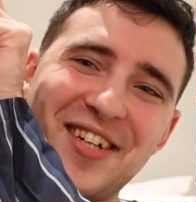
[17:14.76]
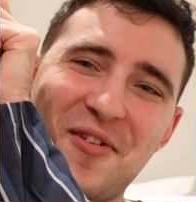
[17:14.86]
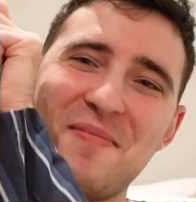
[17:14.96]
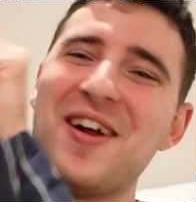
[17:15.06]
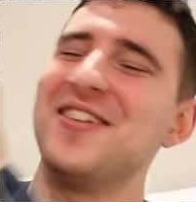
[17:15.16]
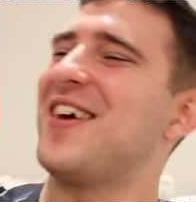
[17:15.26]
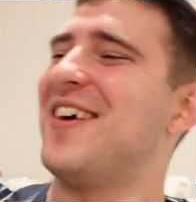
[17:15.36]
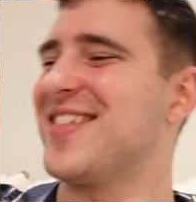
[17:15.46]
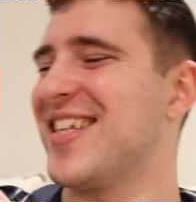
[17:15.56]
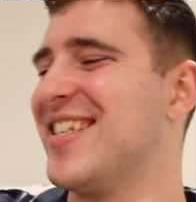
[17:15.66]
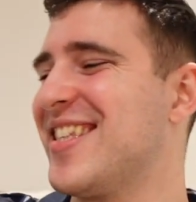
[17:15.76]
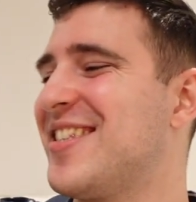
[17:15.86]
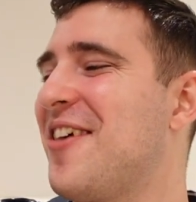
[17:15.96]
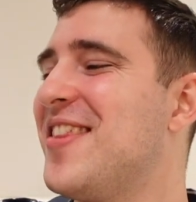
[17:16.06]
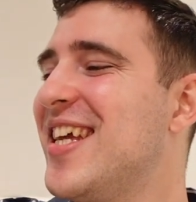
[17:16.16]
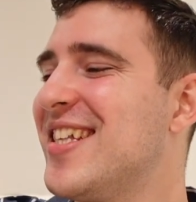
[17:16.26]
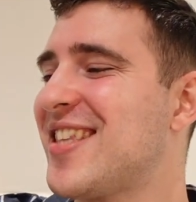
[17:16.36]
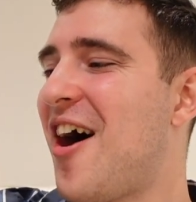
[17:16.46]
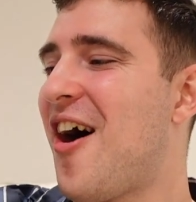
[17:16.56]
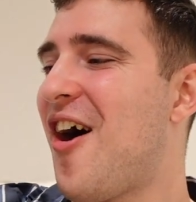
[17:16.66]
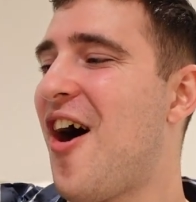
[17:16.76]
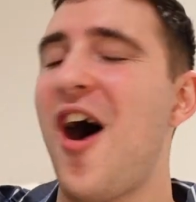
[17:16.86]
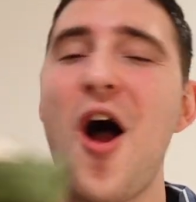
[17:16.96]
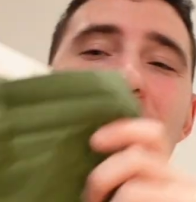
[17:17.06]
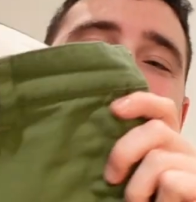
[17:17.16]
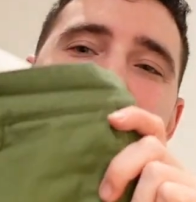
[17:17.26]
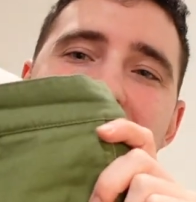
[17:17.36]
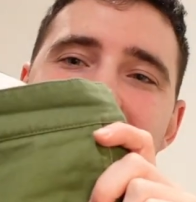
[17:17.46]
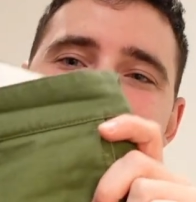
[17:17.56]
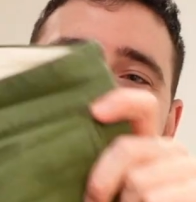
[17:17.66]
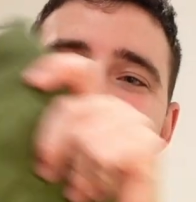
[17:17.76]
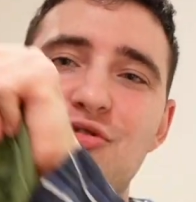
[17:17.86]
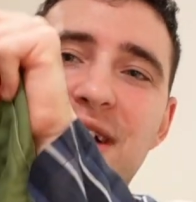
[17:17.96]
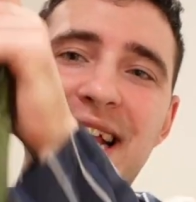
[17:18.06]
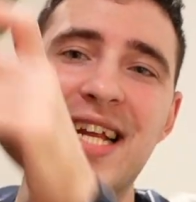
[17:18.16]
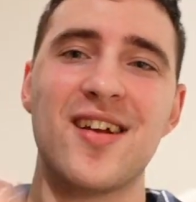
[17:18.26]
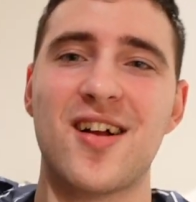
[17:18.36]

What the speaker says: a different pair of trousers. So these are Obey green